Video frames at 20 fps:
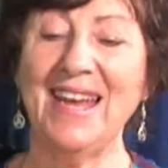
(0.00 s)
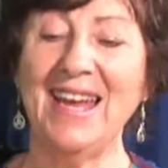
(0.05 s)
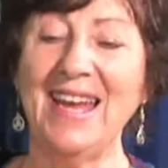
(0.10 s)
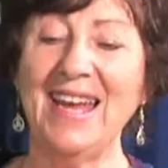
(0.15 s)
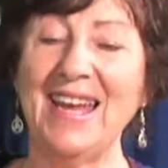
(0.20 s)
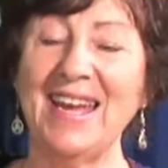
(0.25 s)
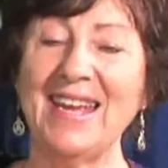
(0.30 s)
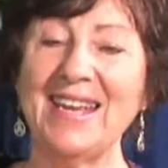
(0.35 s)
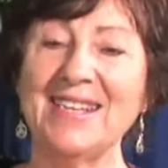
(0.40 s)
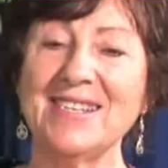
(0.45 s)

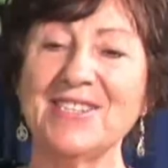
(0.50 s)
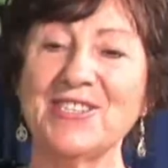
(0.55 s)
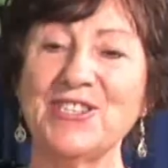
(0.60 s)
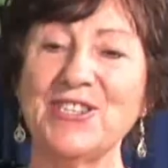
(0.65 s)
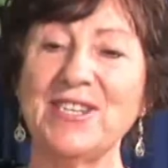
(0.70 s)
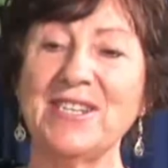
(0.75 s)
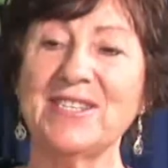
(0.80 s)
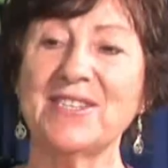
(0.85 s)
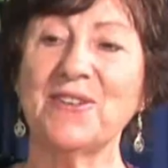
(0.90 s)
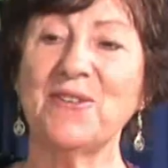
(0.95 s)
And
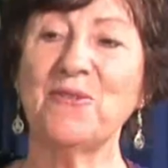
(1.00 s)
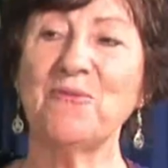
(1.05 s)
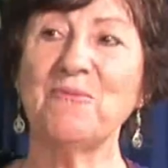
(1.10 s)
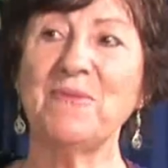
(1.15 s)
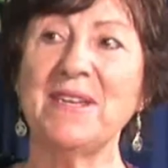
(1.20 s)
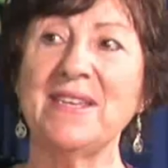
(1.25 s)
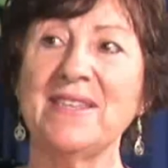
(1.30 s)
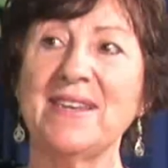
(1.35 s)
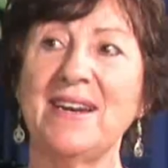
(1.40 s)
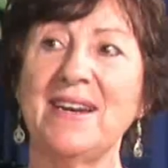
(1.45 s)
she told
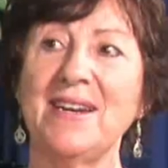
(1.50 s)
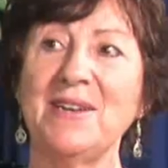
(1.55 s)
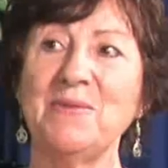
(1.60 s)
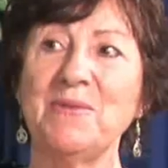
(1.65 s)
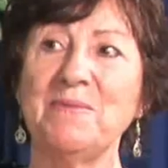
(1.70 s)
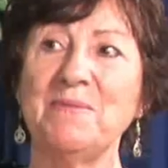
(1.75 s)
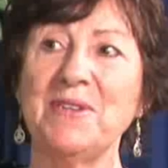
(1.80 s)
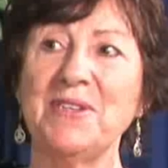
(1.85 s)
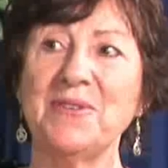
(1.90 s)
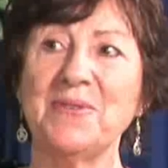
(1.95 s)
me that I
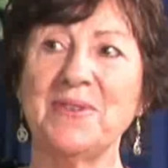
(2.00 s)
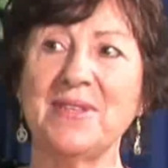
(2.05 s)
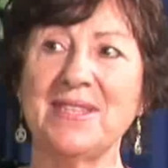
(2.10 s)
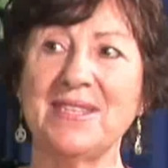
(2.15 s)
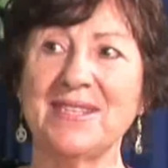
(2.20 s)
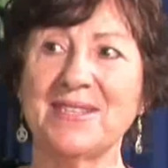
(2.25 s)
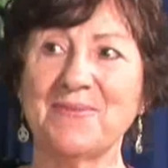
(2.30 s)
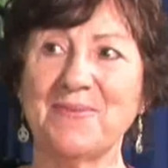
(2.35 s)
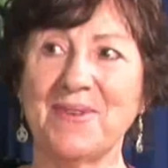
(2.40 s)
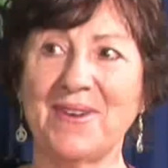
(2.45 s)
would be doing
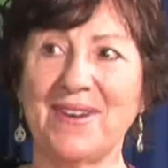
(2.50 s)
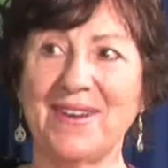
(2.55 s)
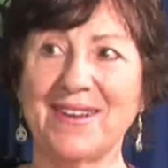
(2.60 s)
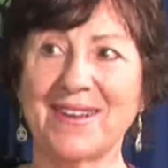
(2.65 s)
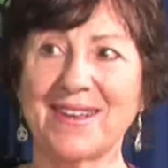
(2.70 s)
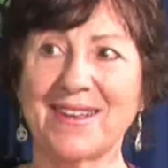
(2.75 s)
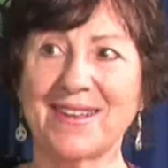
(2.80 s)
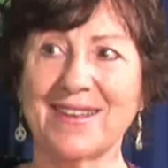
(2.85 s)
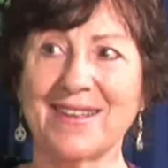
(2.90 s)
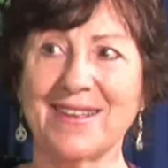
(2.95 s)
this
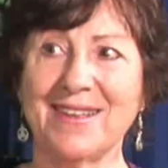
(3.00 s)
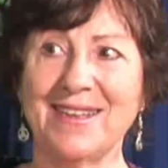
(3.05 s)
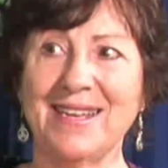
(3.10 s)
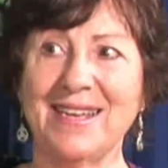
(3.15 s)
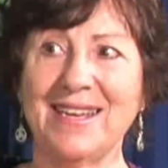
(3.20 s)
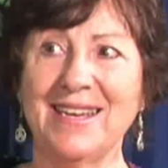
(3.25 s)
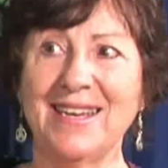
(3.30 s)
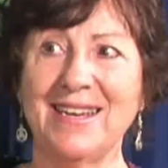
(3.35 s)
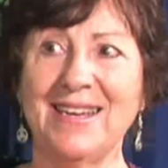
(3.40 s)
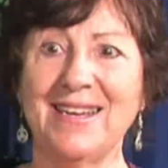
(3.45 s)
work.
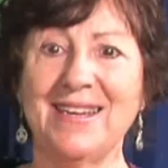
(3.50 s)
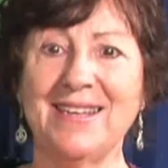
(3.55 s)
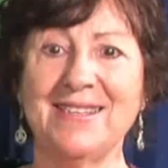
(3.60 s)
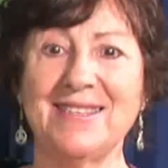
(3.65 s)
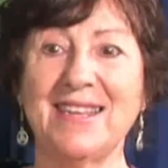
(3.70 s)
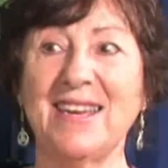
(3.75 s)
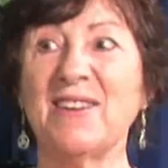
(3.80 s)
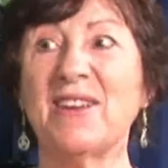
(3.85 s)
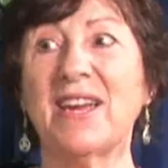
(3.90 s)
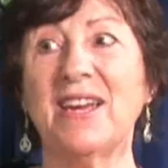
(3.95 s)
Oh.
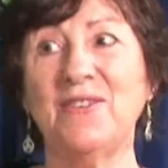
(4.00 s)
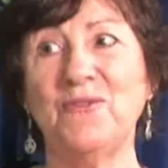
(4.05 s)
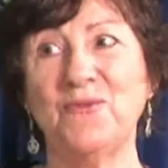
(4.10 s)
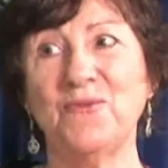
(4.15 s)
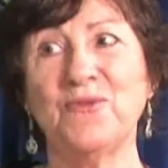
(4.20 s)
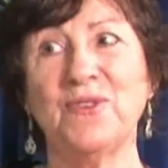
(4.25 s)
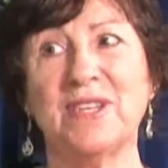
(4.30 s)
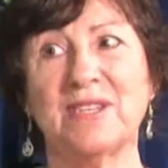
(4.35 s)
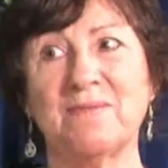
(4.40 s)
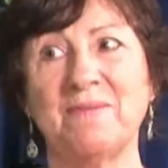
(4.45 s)
And that kind of
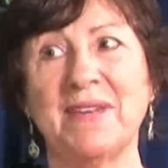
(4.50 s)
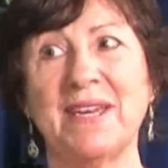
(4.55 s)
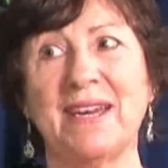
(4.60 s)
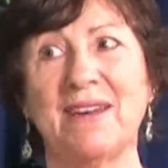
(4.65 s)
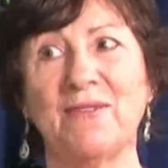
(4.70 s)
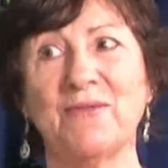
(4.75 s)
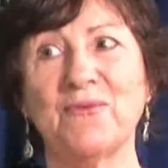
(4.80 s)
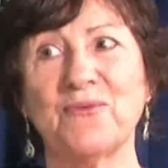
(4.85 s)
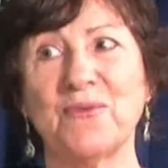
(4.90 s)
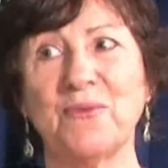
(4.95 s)
freaked me
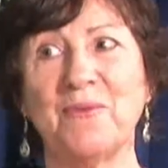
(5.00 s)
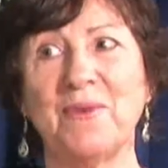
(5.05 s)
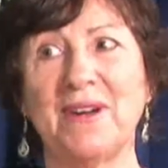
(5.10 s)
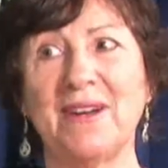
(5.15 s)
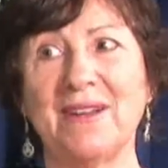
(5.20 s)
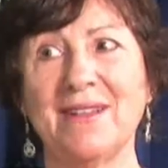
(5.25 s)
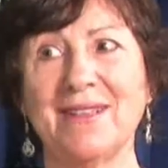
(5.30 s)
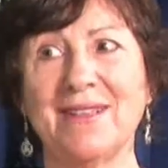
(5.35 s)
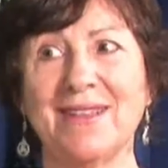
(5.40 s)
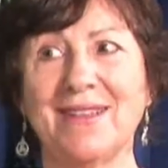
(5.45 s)
out for a
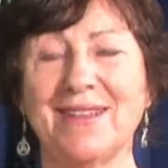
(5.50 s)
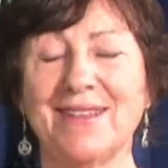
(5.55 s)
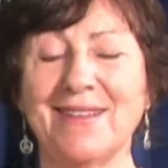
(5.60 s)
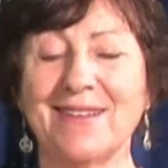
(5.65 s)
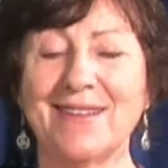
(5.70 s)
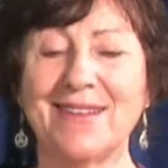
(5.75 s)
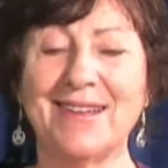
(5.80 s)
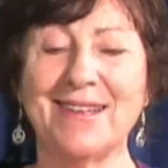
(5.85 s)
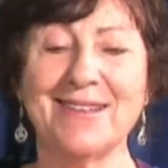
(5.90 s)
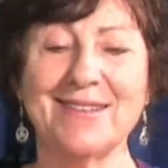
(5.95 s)
while
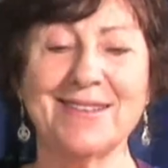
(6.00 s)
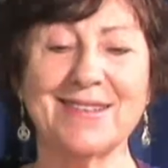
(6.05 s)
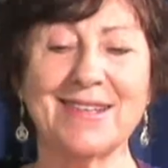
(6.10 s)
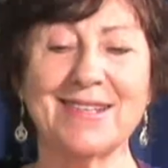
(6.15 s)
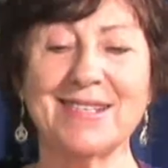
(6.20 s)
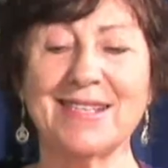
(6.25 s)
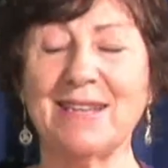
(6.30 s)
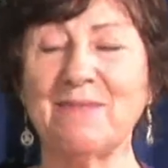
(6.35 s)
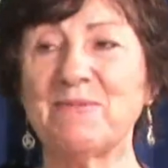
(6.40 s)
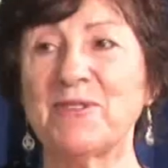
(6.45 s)
and I
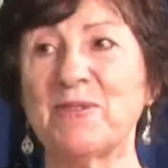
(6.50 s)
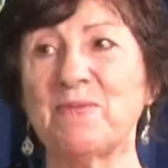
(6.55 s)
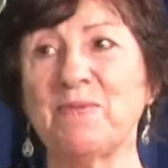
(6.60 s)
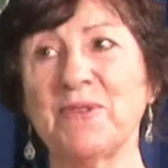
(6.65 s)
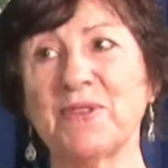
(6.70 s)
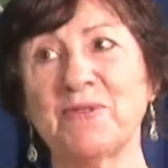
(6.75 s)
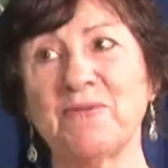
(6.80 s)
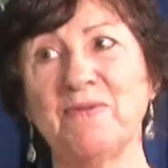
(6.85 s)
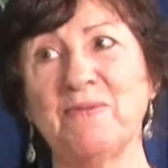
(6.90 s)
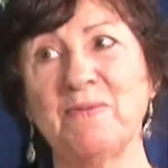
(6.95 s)
slept at the
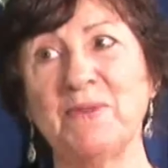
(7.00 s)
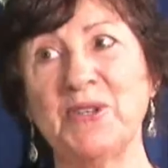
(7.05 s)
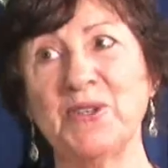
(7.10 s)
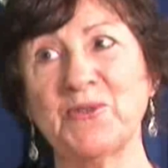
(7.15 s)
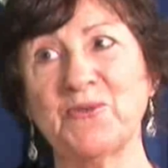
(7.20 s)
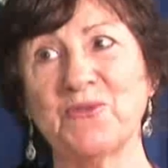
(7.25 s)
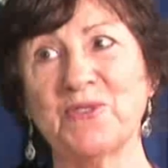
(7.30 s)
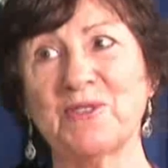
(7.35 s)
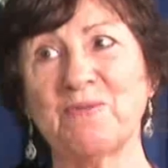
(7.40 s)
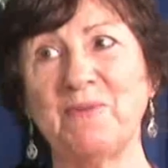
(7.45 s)
bottom of
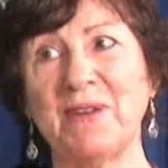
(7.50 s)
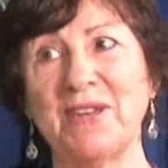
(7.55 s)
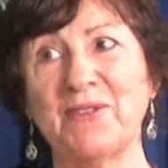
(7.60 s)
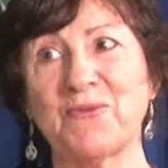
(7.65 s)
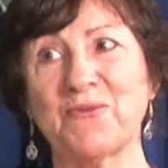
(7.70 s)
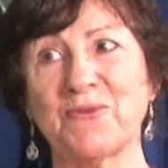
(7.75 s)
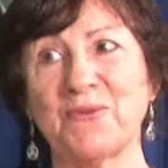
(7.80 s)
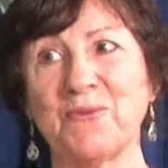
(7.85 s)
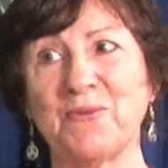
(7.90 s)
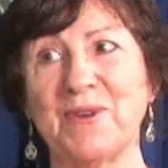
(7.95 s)
Margaret's bed
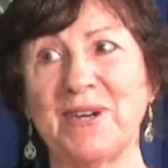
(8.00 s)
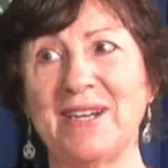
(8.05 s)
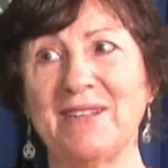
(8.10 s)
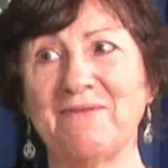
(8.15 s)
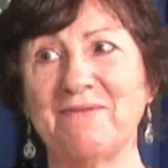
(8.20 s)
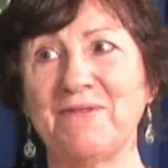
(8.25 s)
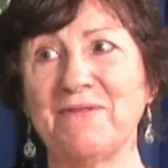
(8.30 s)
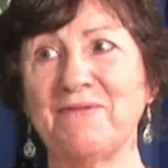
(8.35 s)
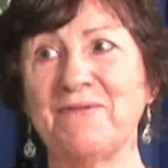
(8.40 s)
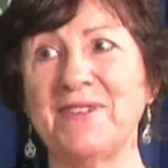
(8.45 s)
for a while
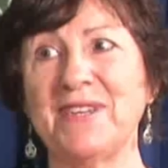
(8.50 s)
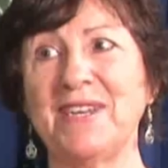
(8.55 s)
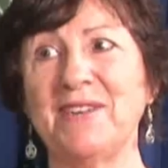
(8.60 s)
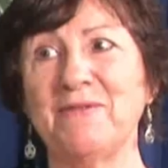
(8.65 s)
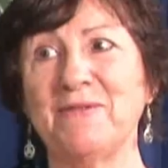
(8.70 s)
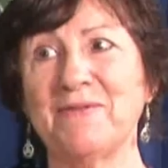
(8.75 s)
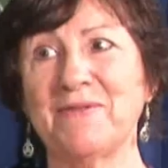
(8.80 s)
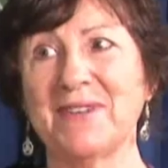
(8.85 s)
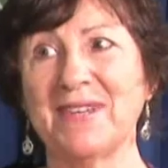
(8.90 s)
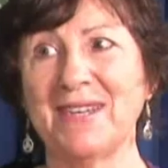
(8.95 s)
for
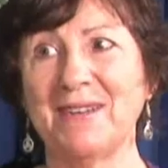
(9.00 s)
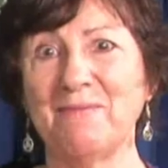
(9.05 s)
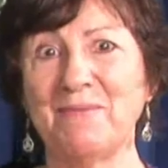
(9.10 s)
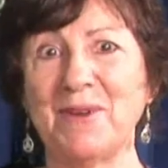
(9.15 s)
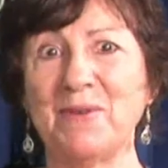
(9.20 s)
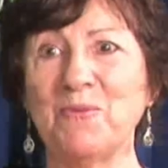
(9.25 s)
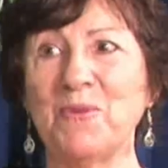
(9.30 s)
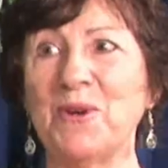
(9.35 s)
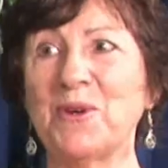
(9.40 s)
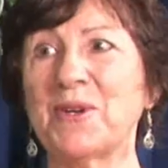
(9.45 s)
fear of
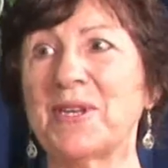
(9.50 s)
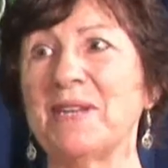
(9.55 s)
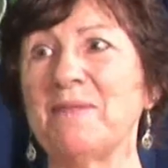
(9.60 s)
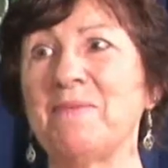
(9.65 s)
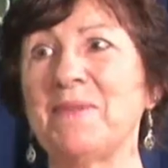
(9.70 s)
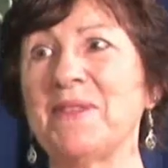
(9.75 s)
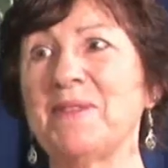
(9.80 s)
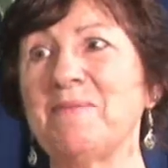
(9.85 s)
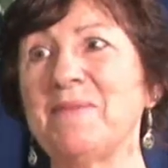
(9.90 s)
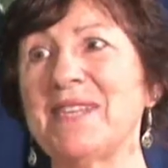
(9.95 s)
being woken
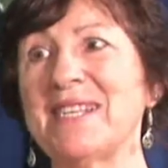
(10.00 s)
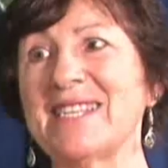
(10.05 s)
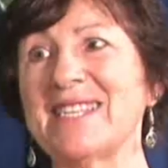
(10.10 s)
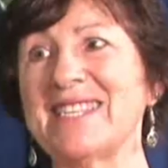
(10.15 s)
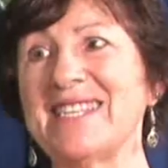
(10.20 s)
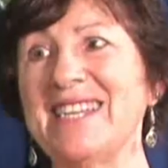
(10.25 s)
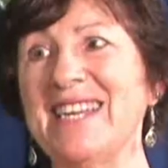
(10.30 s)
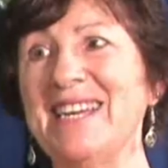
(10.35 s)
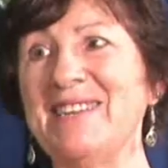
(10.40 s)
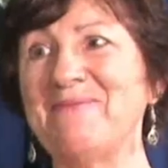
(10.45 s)
up in the middle
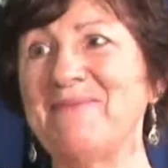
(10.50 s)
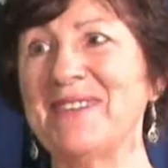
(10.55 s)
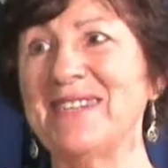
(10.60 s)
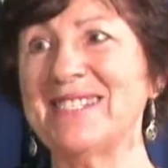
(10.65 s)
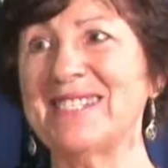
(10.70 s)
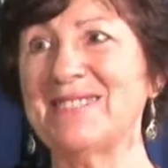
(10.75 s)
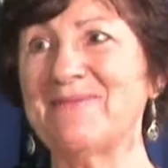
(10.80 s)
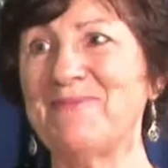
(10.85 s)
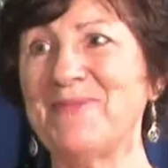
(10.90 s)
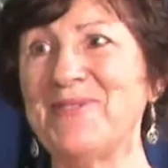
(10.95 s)
of the night by
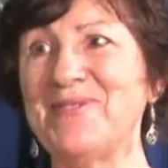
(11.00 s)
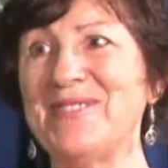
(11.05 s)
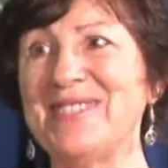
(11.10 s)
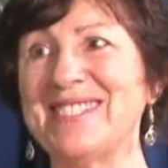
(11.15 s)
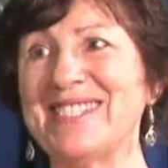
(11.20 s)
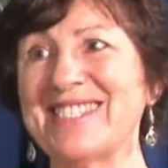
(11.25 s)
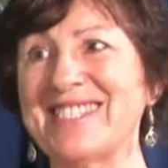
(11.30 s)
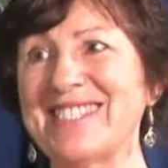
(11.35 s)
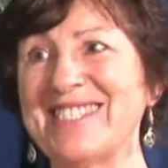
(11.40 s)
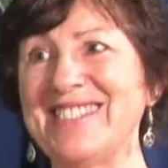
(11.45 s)

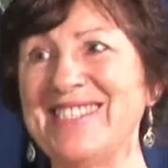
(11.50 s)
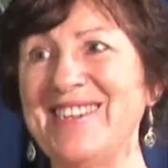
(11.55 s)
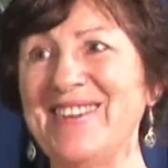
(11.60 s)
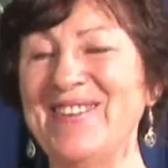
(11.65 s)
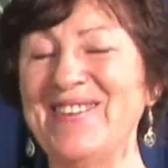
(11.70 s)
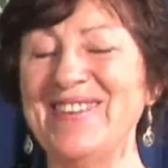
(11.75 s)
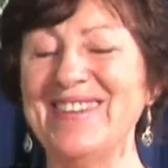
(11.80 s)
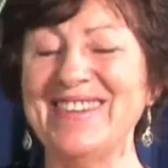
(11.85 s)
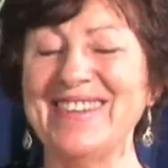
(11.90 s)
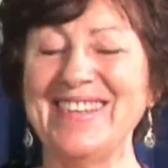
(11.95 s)
spirits, you
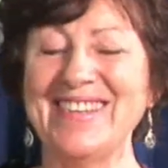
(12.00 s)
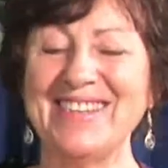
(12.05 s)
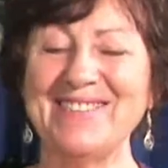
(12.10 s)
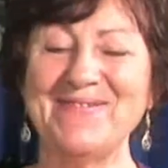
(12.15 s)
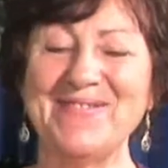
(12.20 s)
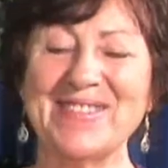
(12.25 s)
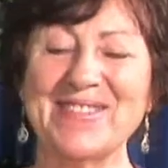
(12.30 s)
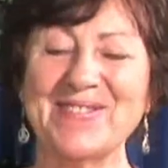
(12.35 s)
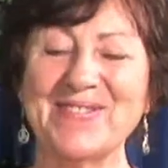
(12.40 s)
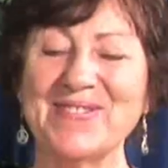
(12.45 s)
know.
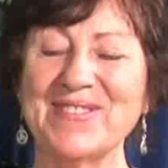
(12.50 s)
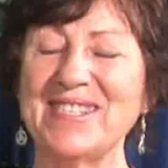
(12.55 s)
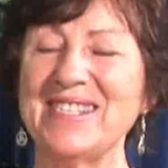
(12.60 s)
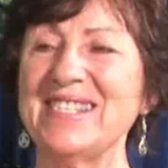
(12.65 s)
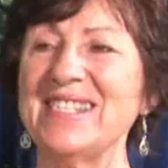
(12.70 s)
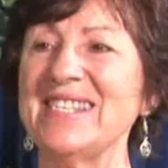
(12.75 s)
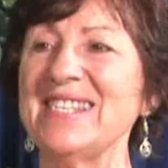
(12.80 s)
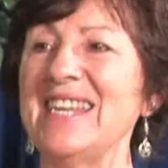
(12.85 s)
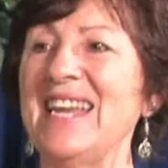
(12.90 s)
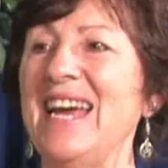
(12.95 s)
But of course,
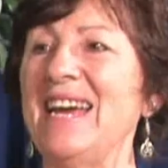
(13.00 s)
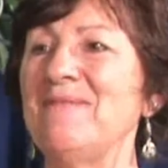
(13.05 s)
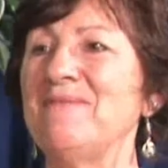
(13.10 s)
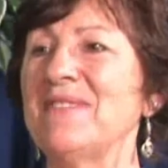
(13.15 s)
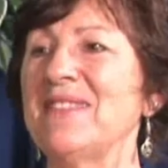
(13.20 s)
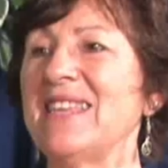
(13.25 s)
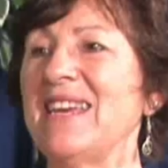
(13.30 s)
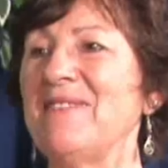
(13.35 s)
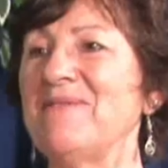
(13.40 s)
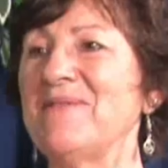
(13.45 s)
it didn't
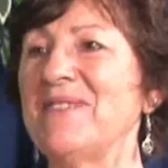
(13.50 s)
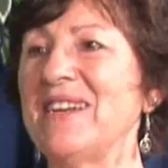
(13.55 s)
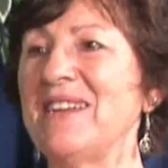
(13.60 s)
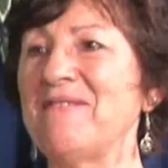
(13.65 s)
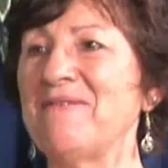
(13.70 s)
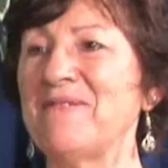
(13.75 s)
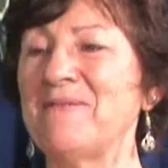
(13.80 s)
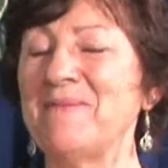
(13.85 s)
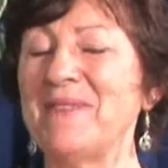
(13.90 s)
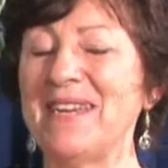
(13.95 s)
happen that way
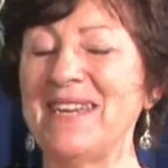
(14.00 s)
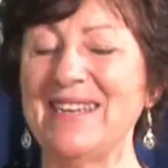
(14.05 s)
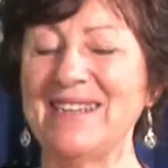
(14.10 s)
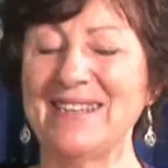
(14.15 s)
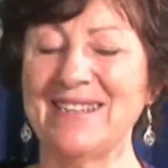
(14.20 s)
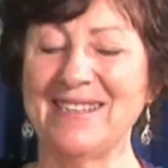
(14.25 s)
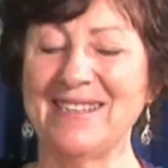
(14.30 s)
for me.